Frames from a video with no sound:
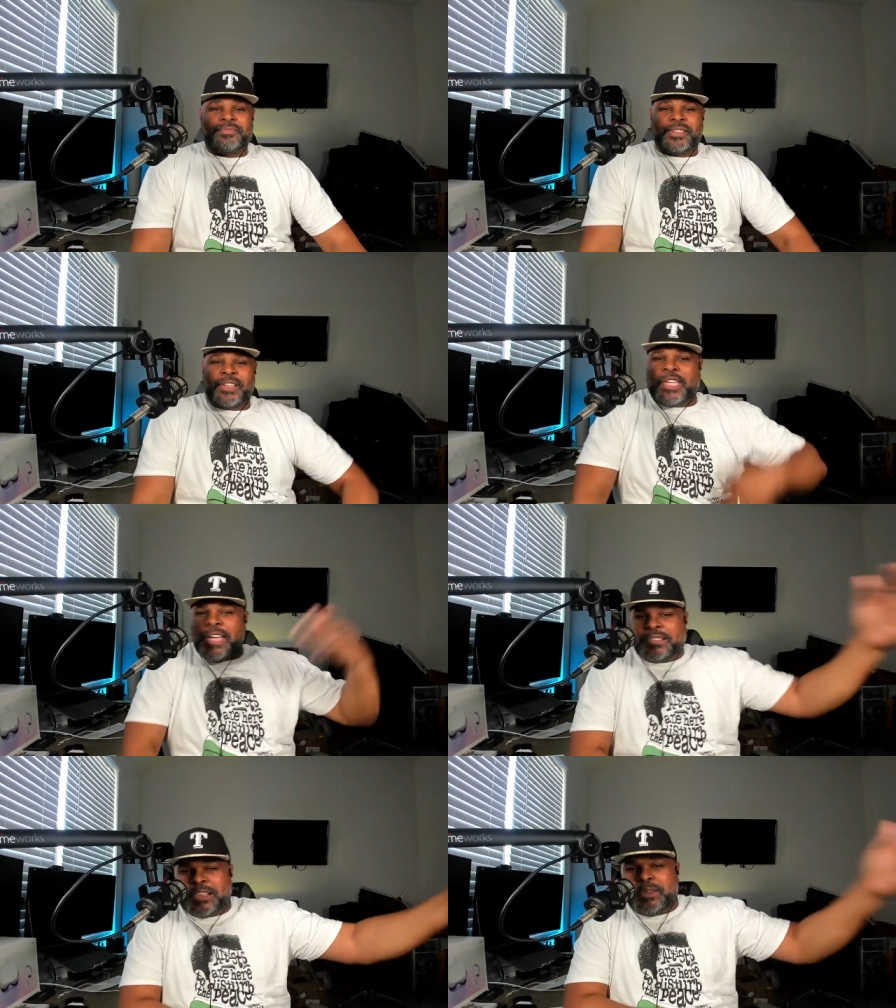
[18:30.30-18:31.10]

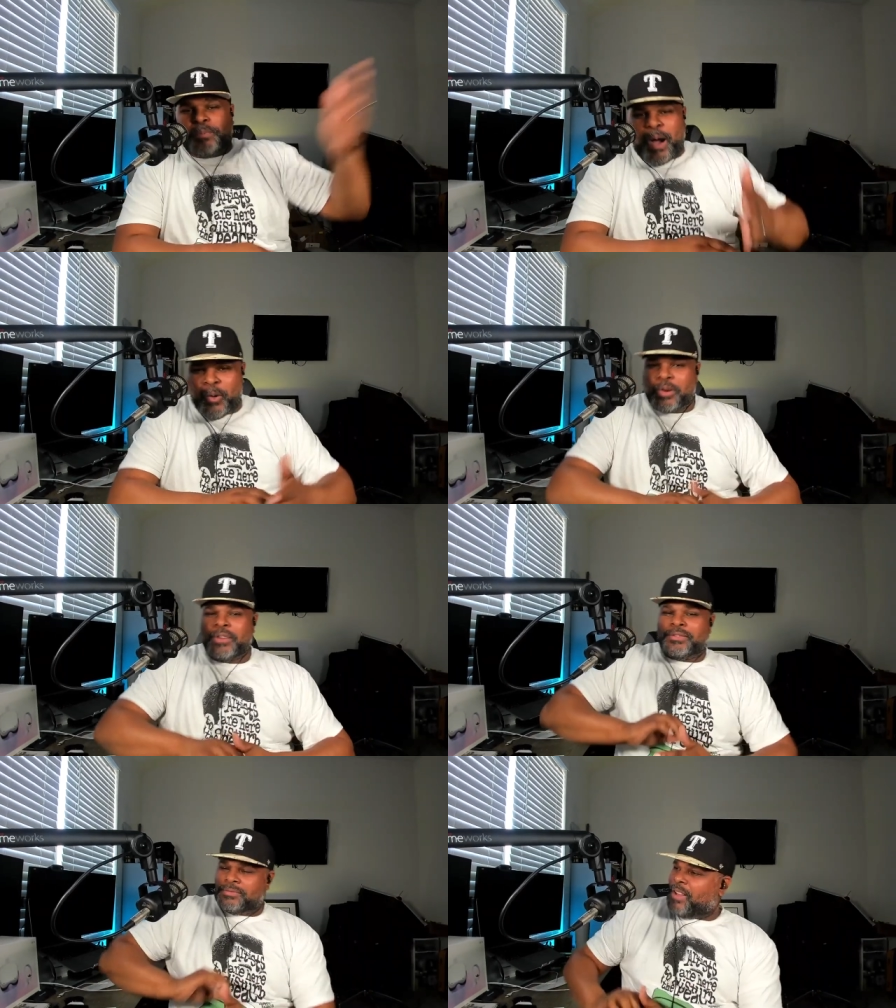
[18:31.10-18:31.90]
Keystone Polk
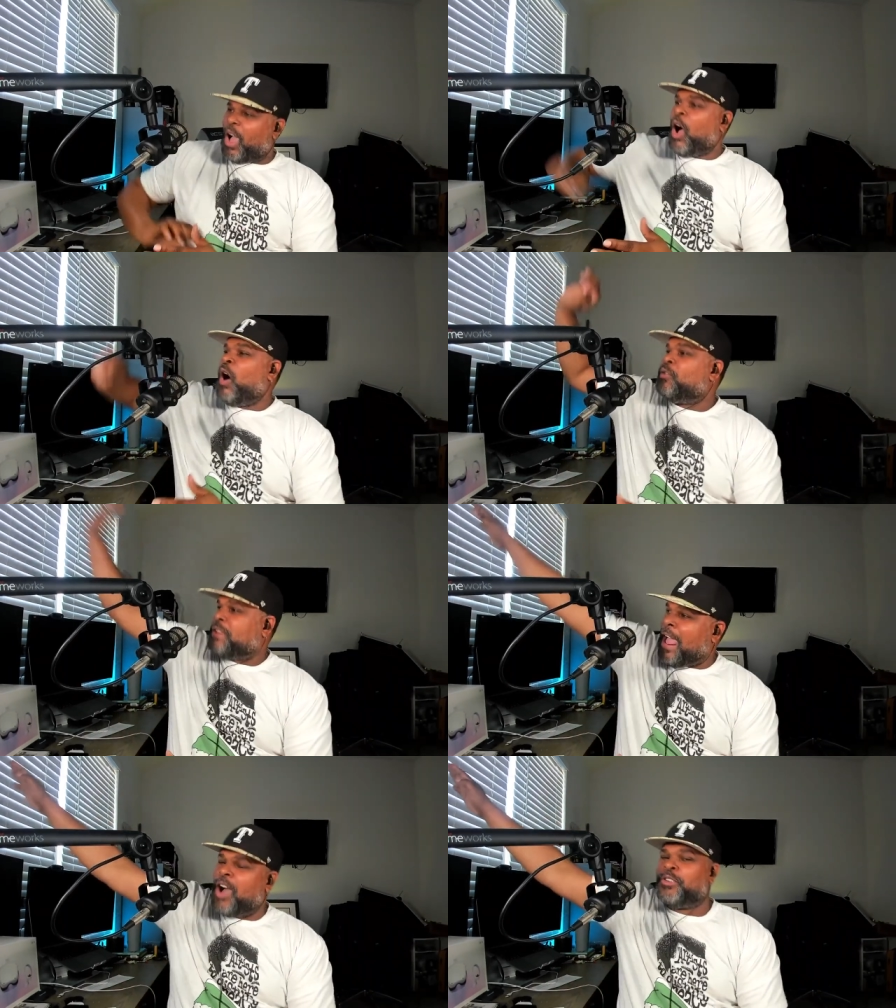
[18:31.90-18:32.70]
on
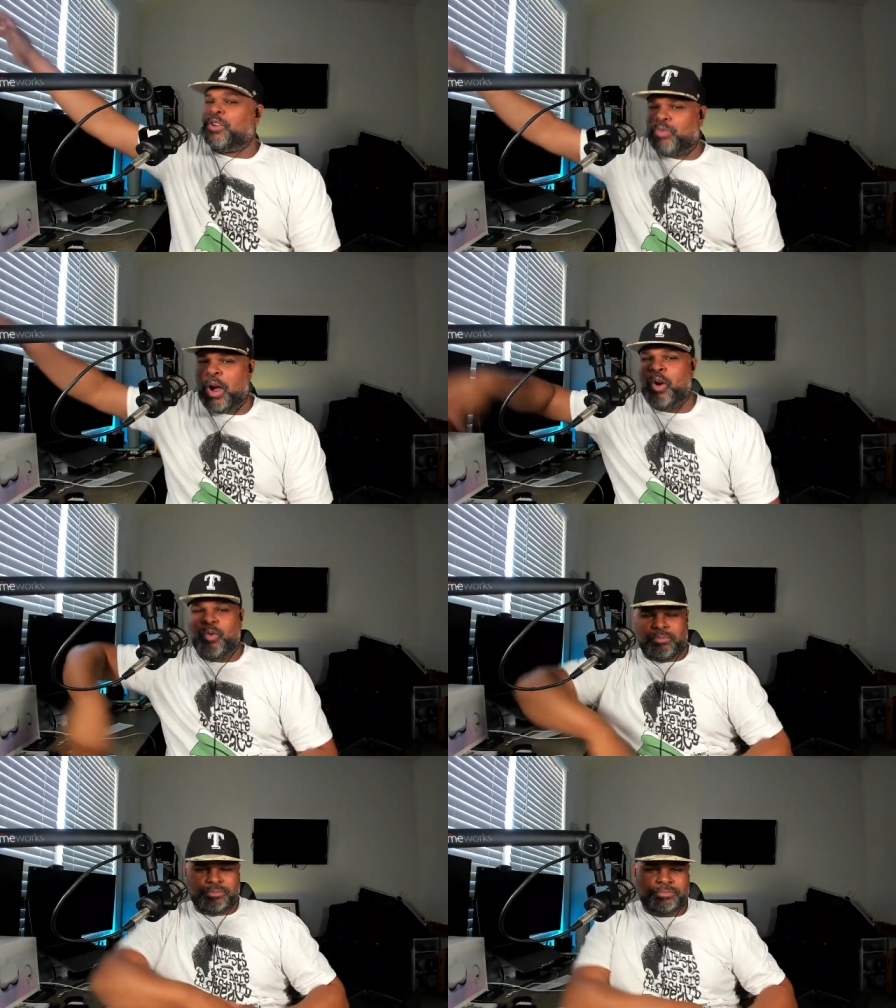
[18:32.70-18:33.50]
down the
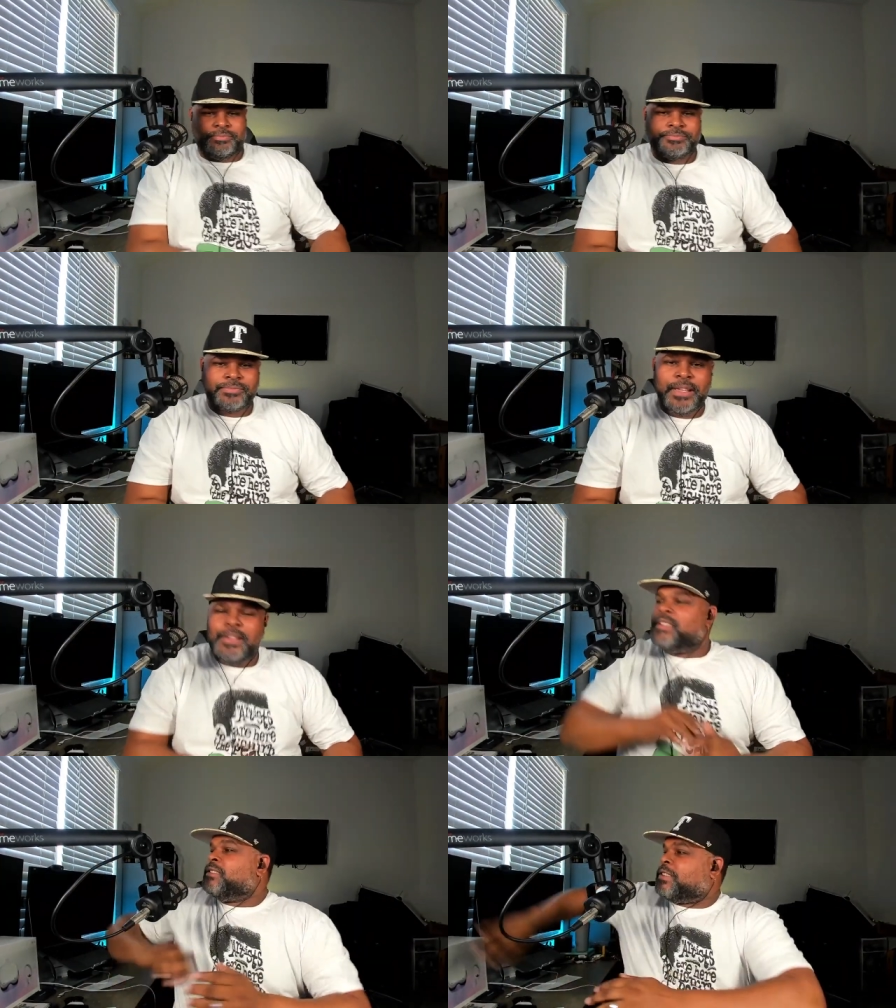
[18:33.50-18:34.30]

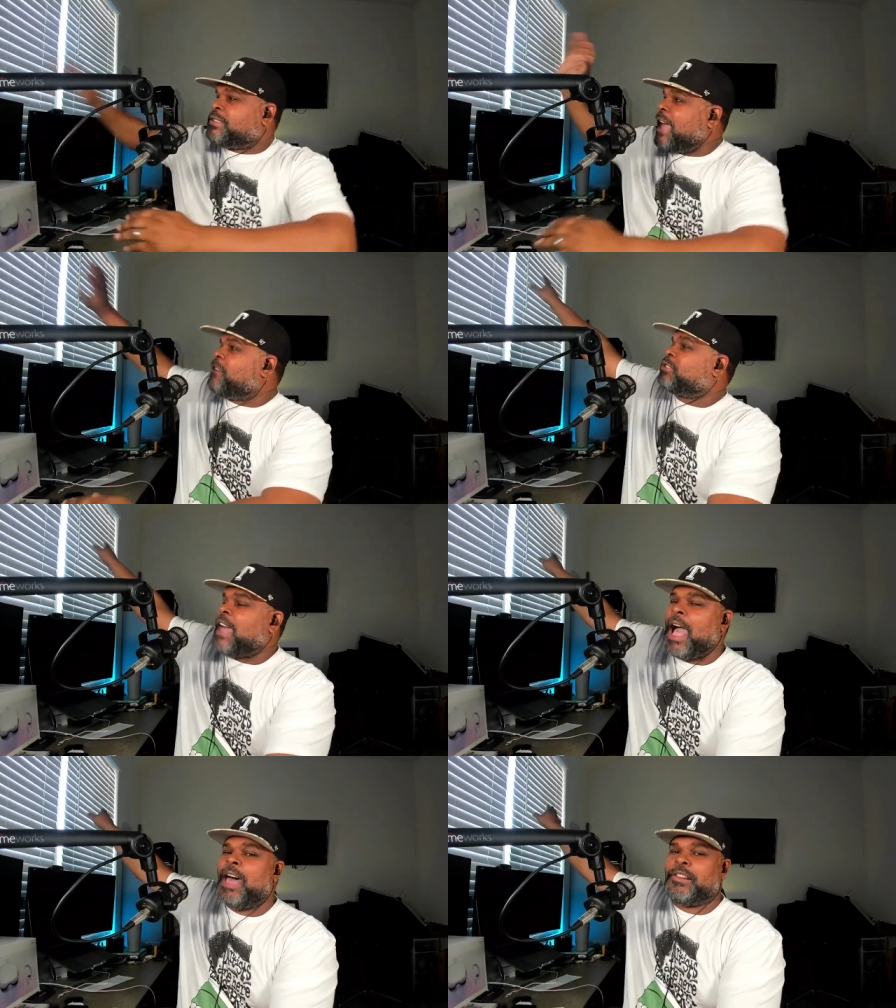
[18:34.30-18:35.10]
road. South
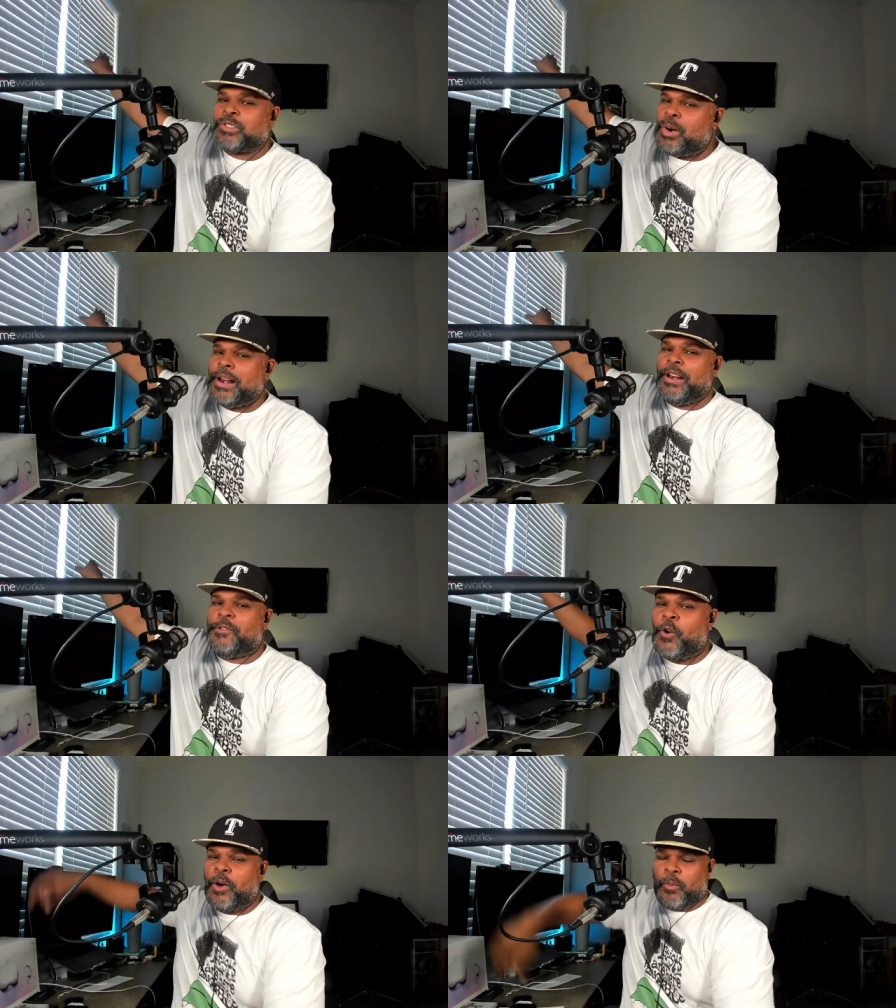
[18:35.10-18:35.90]
side of 20 to
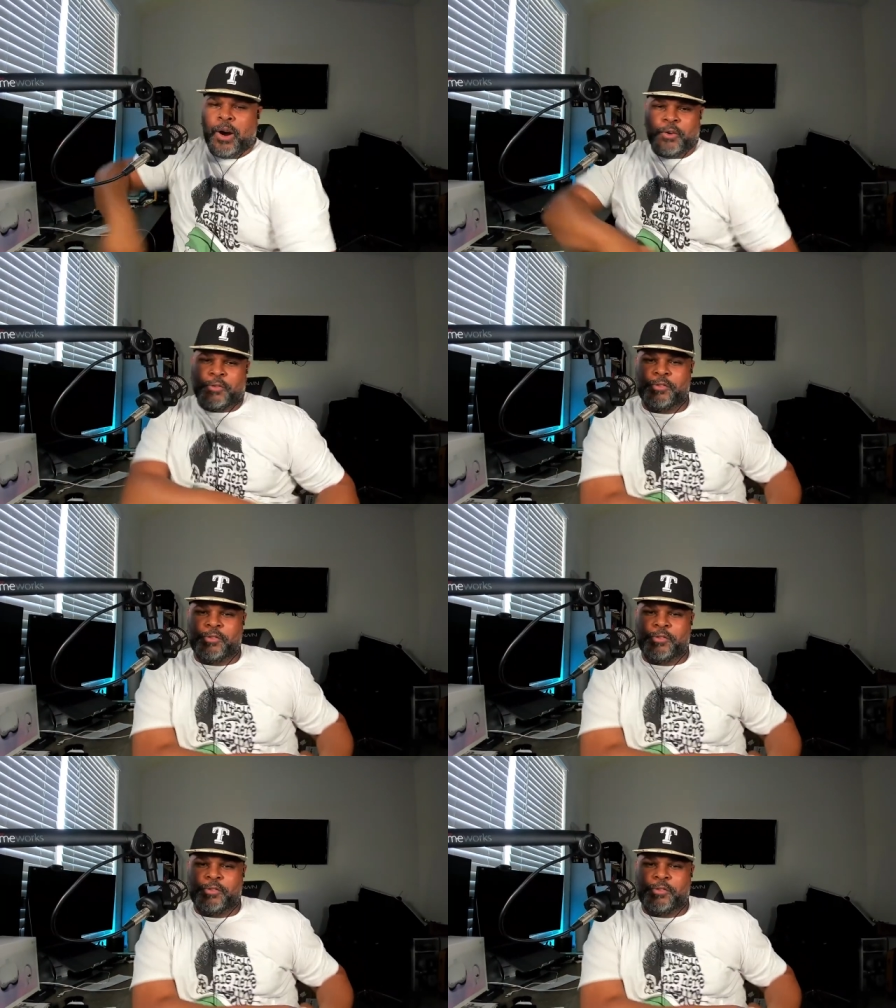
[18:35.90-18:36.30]
Fort Worth.